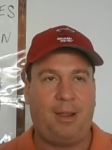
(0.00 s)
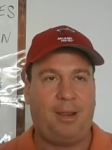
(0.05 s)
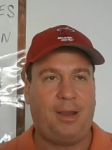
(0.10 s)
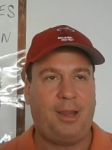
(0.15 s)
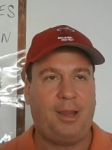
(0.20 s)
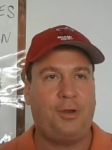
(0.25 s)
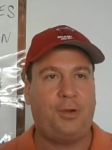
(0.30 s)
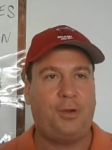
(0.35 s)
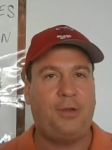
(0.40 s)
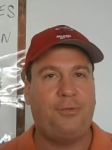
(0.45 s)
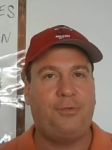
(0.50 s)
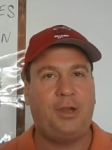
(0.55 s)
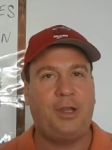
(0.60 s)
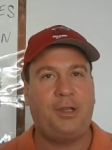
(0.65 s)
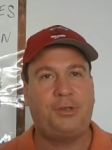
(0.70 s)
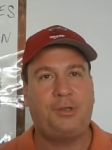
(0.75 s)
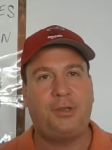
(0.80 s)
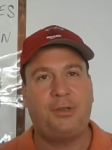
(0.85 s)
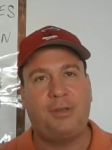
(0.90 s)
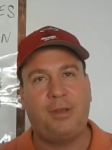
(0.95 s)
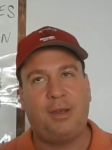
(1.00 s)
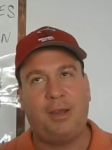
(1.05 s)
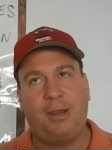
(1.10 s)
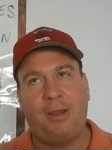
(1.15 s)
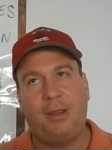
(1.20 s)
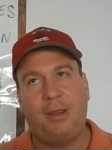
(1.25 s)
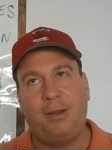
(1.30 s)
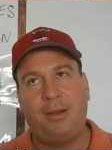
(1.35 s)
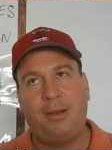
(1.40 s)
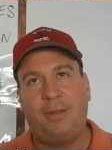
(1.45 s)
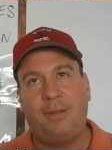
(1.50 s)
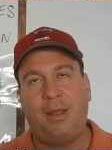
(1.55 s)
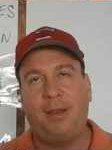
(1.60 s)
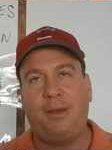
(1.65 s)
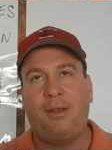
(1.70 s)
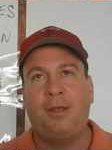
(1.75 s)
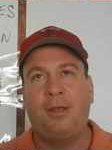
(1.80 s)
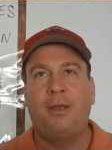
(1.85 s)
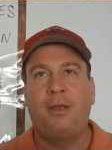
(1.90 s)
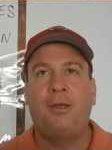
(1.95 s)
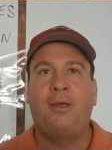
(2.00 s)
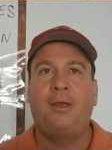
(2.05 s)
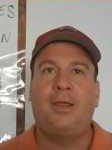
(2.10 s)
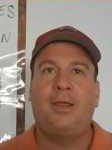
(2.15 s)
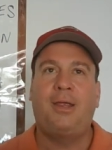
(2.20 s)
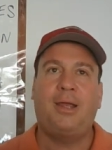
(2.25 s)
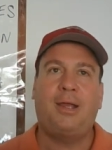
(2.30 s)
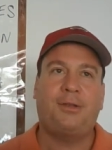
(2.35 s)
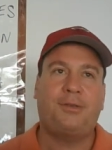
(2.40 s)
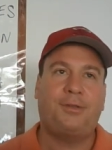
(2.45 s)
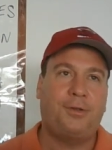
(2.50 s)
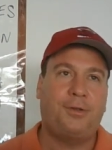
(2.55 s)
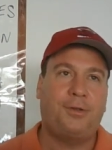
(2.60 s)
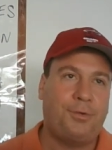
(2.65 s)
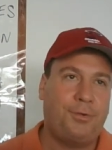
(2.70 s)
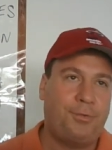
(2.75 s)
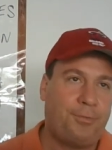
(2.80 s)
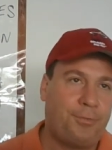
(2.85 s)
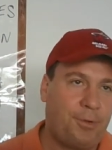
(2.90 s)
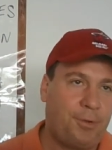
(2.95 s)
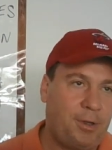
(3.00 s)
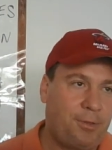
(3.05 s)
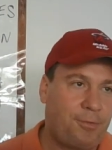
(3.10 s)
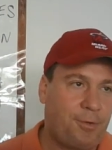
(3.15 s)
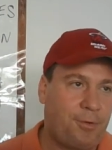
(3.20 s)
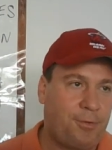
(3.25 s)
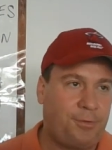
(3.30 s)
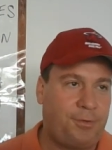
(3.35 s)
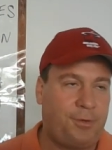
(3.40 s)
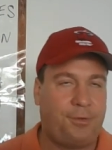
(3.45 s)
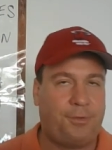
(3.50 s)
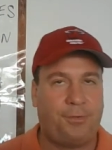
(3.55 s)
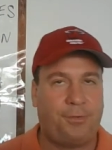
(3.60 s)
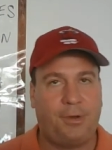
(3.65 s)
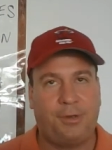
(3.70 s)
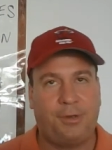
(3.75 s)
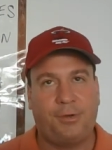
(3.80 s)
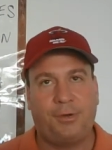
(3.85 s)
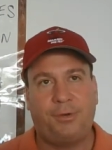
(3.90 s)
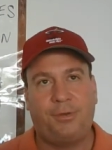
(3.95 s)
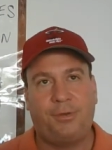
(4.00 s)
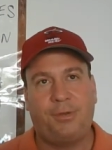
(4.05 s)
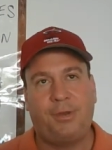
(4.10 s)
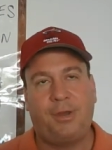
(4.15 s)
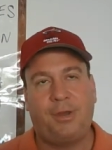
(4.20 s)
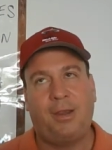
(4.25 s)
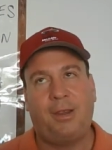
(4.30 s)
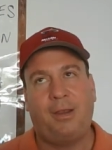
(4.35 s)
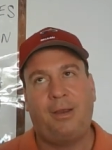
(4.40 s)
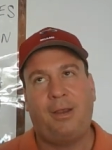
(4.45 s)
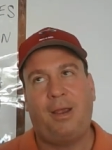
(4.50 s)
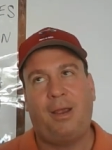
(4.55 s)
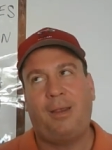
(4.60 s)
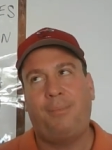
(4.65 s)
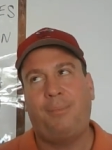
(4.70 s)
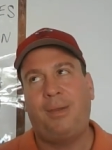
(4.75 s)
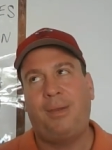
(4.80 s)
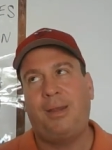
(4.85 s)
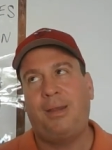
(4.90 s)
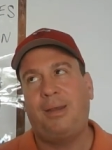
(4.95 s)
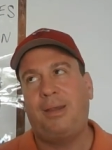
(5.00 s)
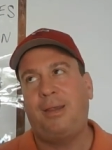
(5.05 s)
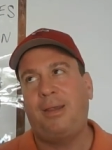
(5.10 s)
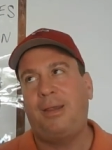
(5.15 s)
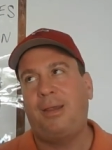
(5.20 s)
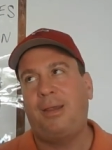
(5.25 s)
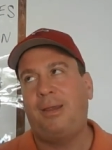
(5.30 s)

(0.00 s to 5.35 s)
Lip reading: He reaches in and then he gets the 2 free throws. Does Richardson? I mean,